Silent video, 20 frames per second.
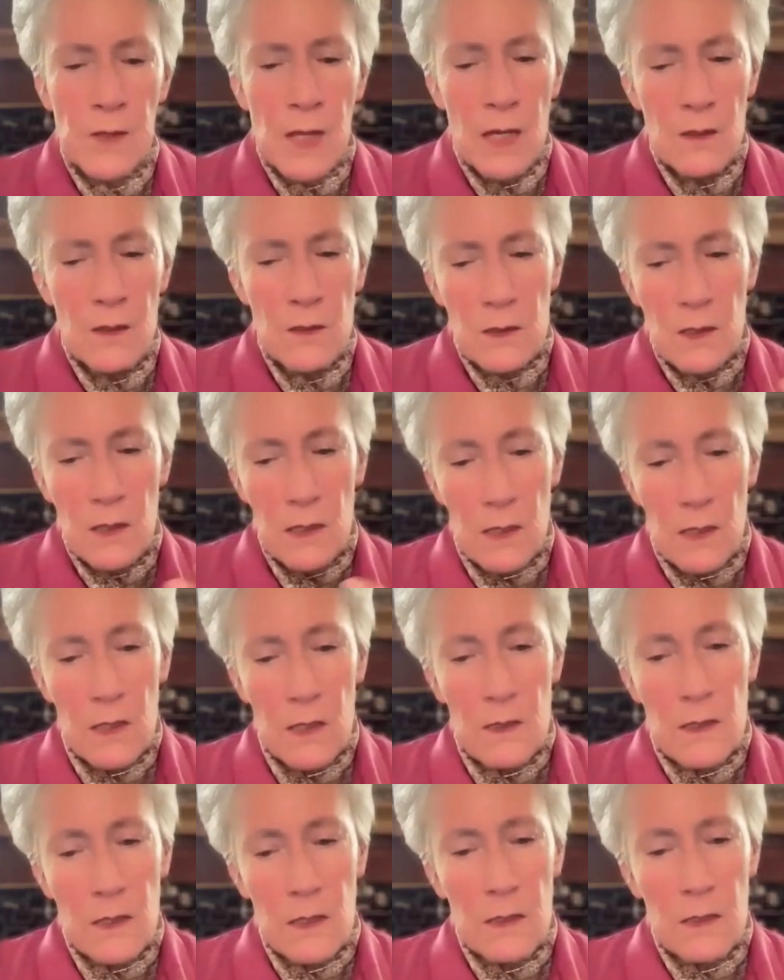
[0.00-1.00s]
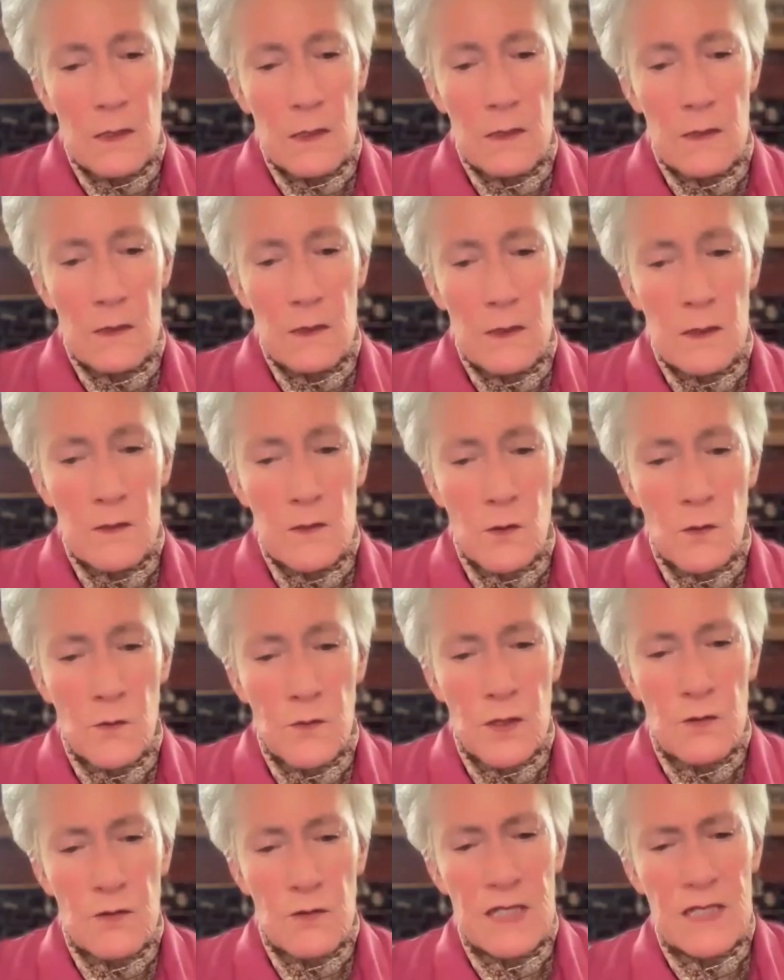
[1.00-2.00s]
And so
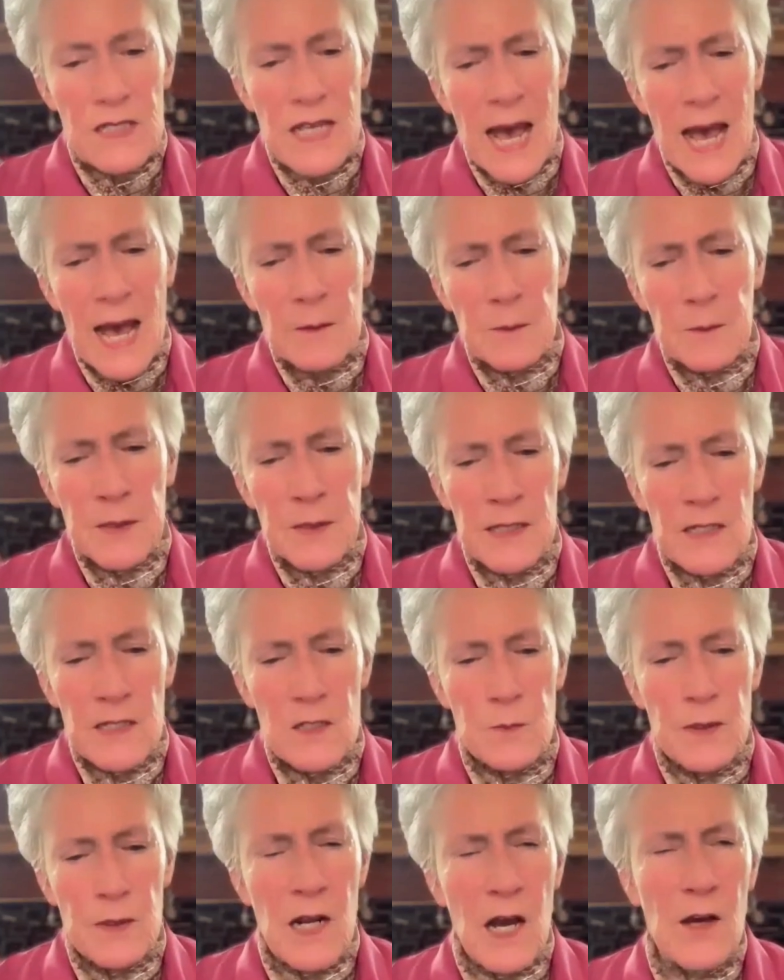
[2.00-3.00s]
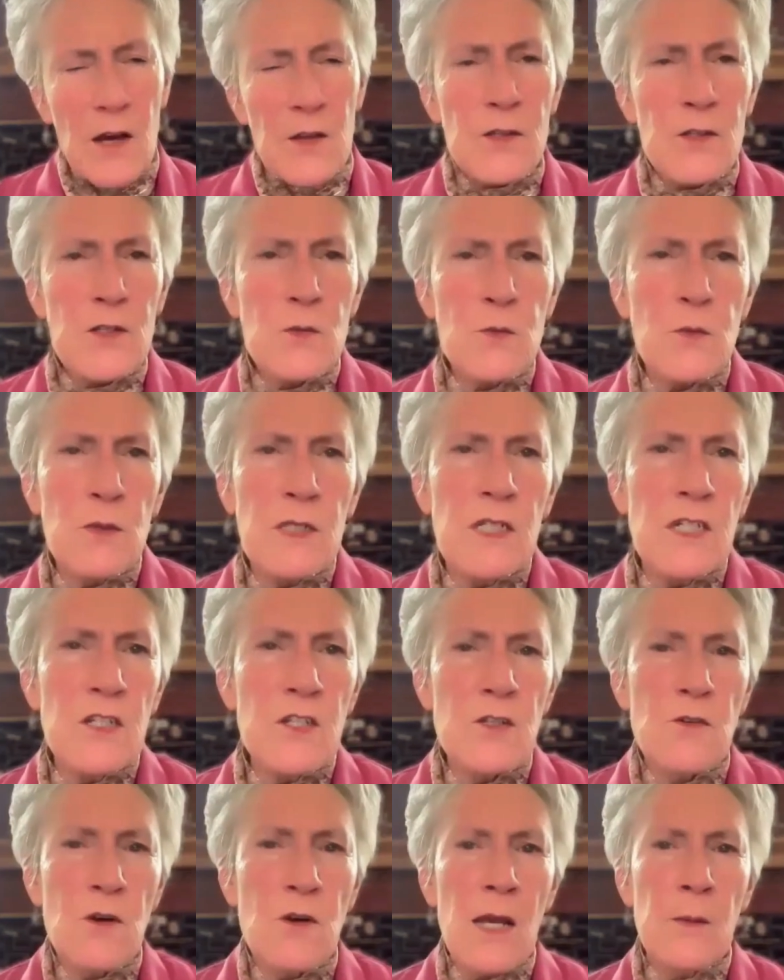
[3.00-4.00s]
there's that piece, but others would
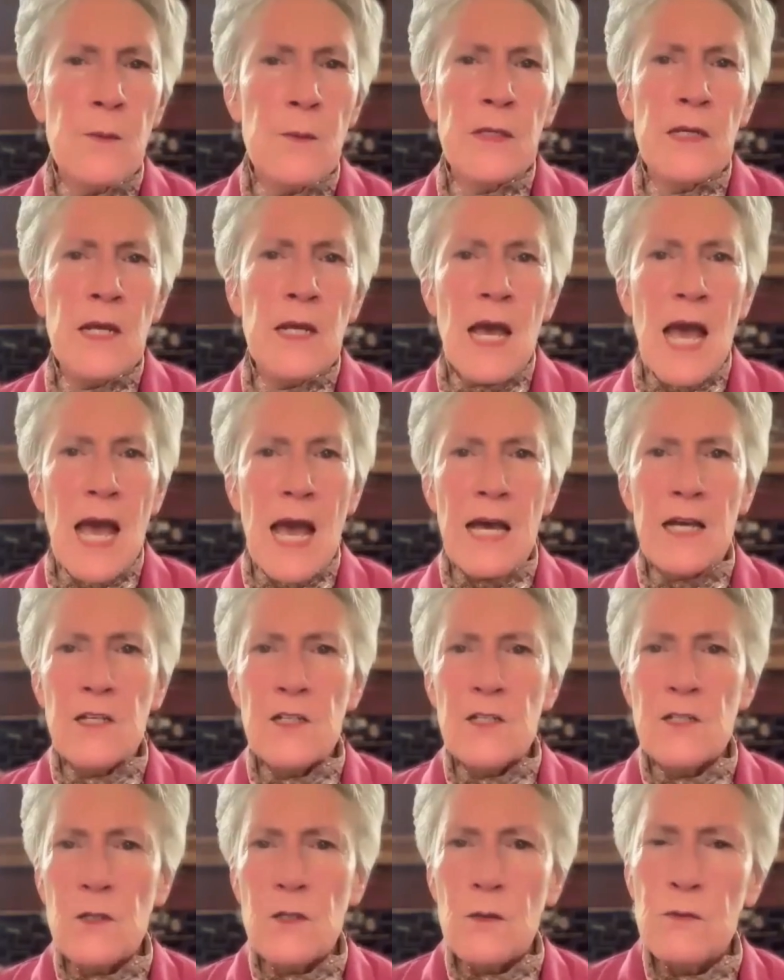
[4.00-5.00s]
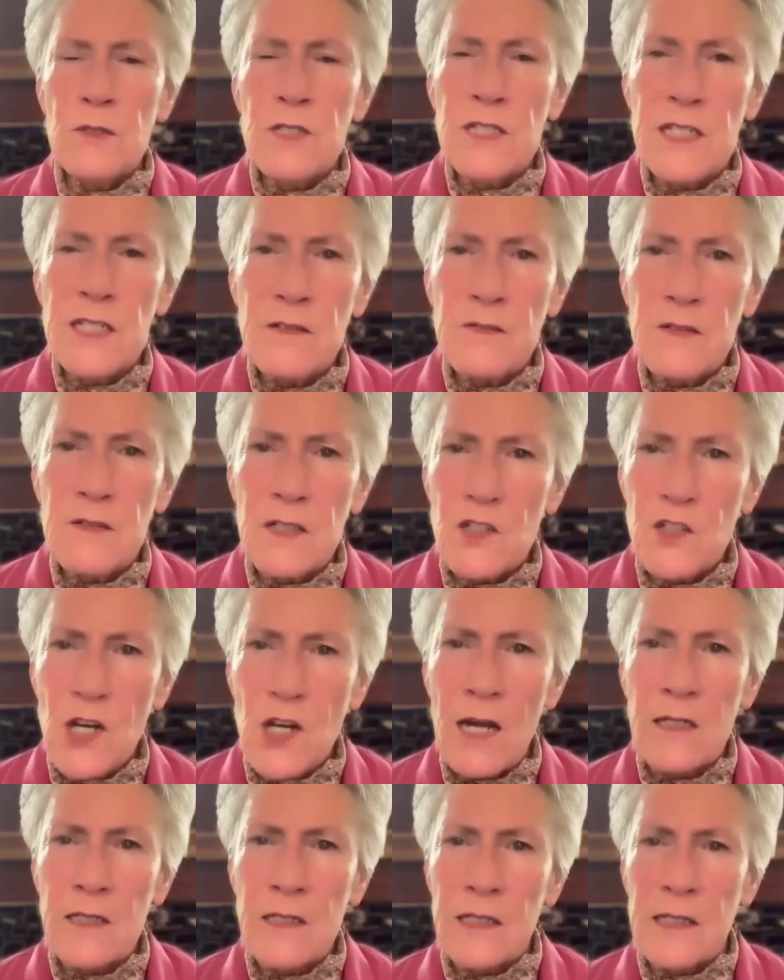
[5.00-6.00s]
describe it as receiving
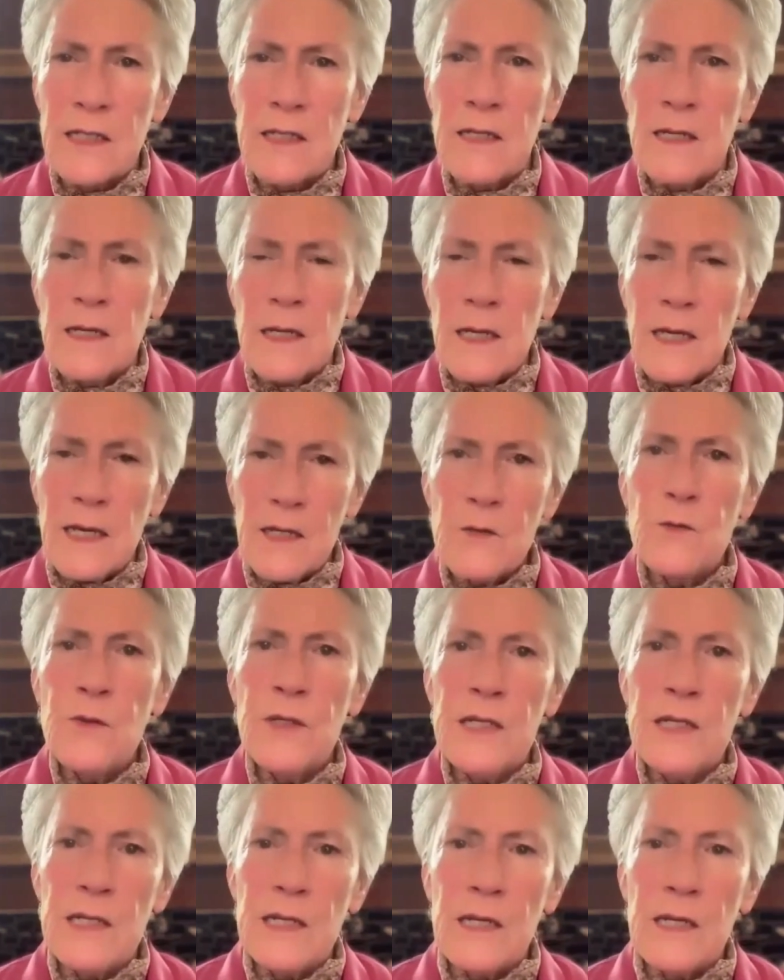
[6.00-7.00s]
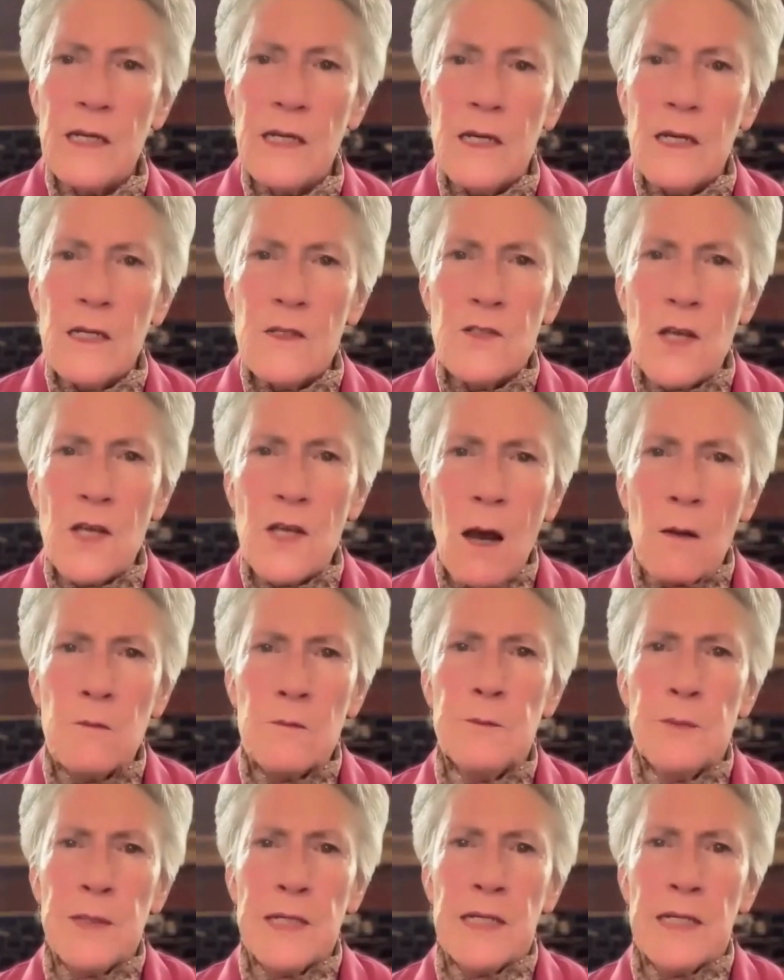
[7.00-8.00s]
Shakti in reading.
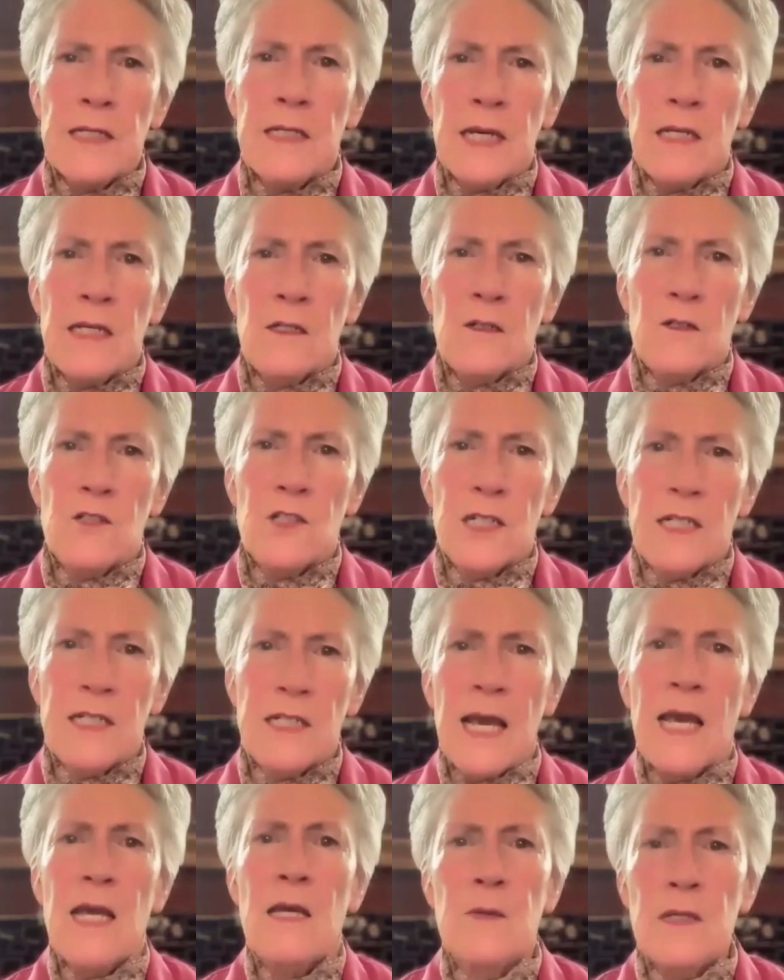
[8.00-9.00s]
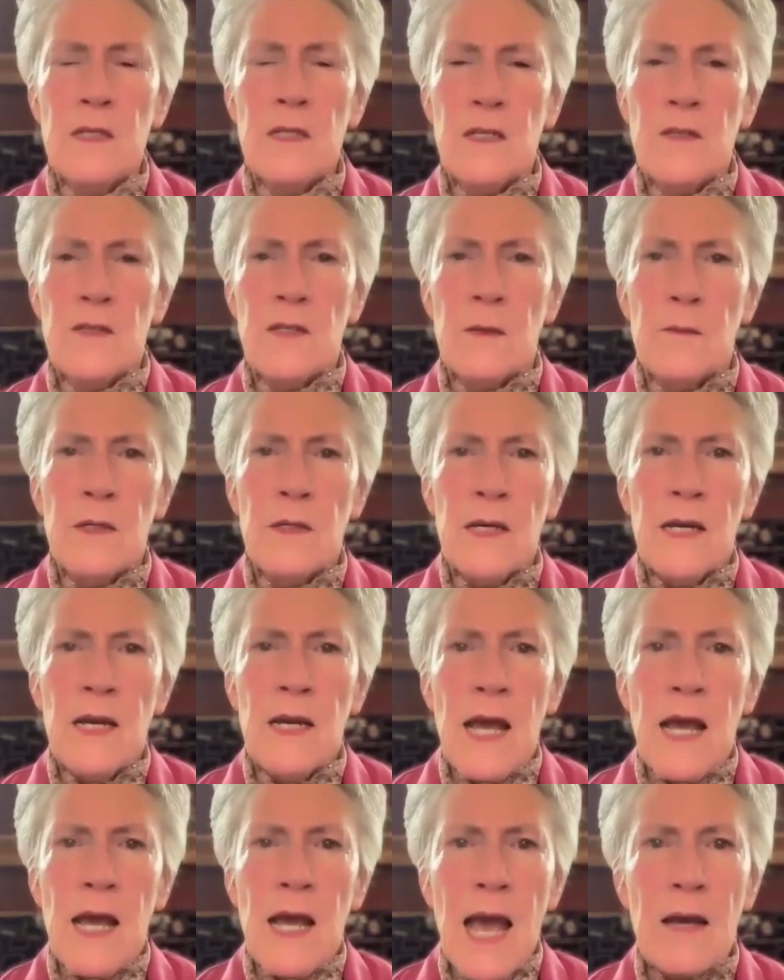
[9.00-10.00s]
Some big energy came into them
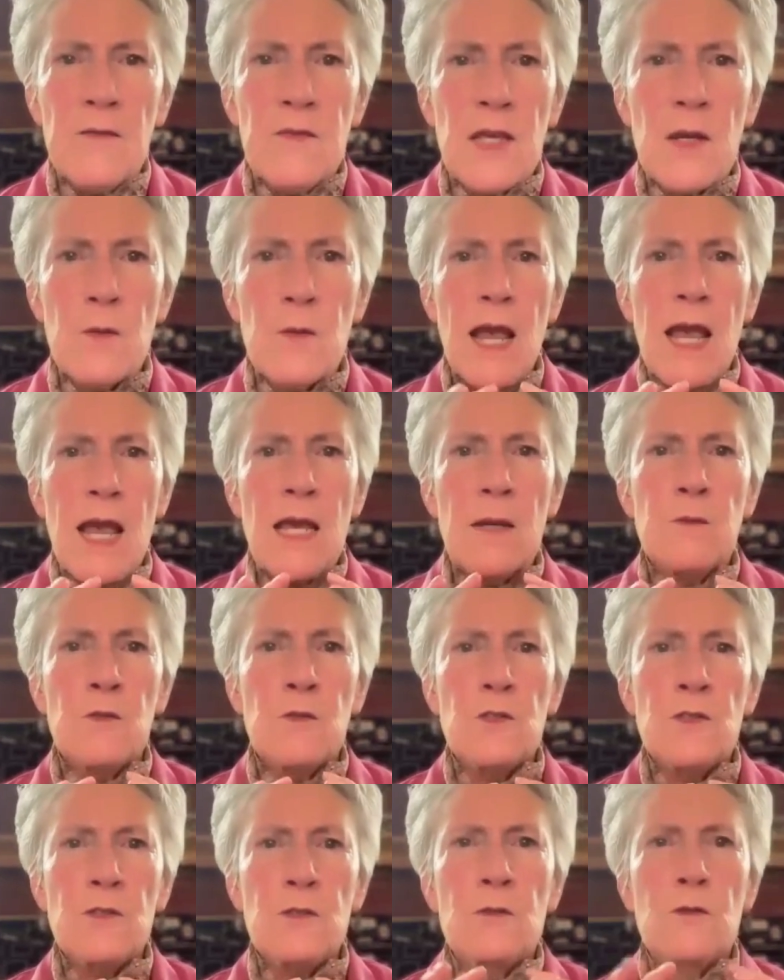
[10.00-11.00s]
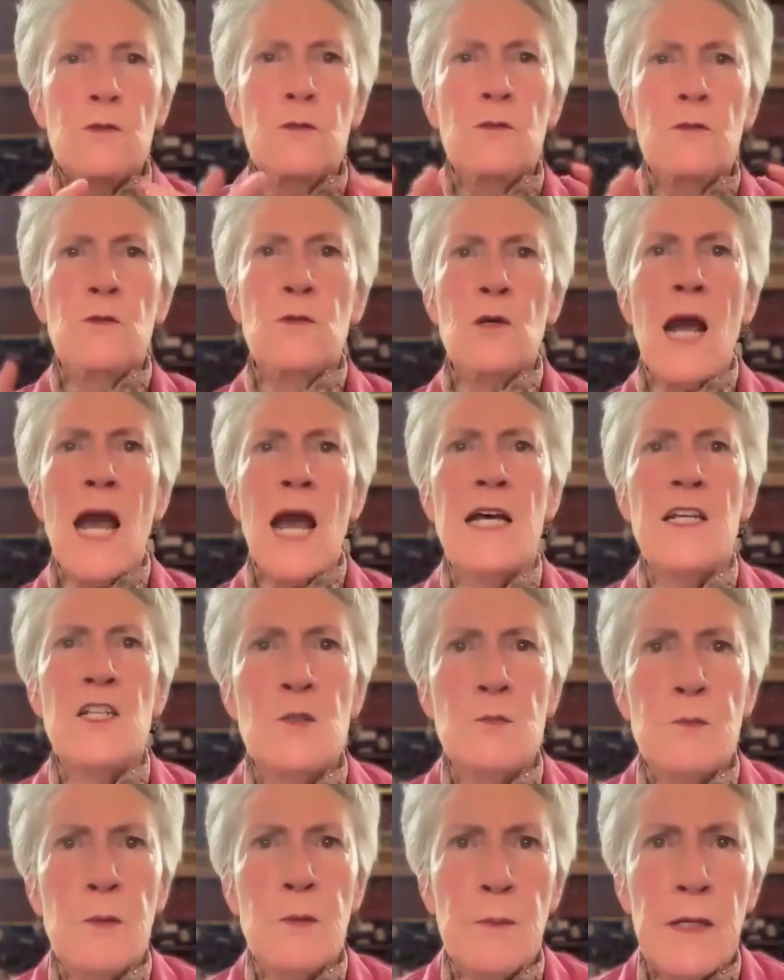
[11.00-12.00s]
and they were able to
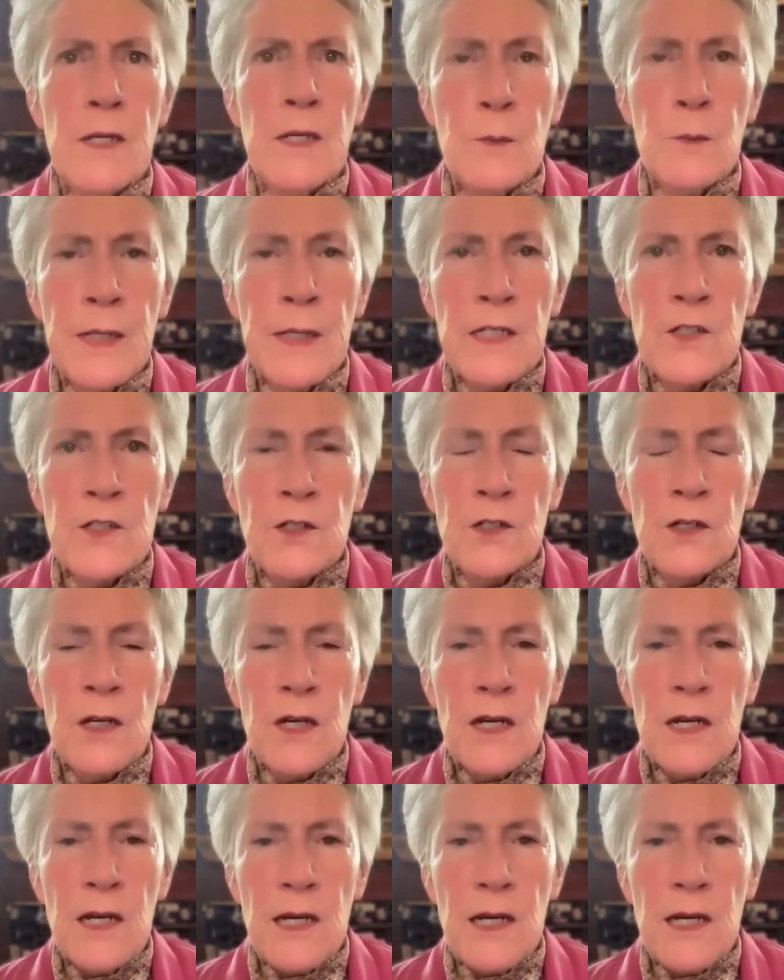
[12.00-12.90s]
grasp a bigger picture.